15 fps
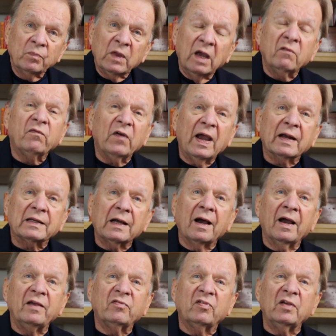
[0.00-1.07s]
in fact,
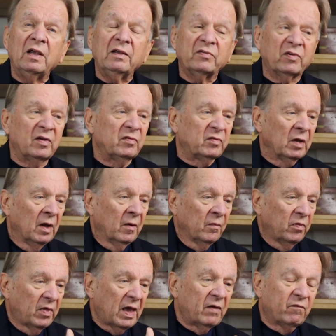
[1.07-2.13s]
I see since
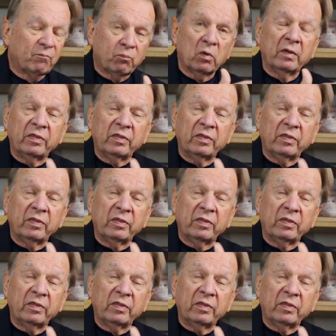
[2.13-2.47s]
they've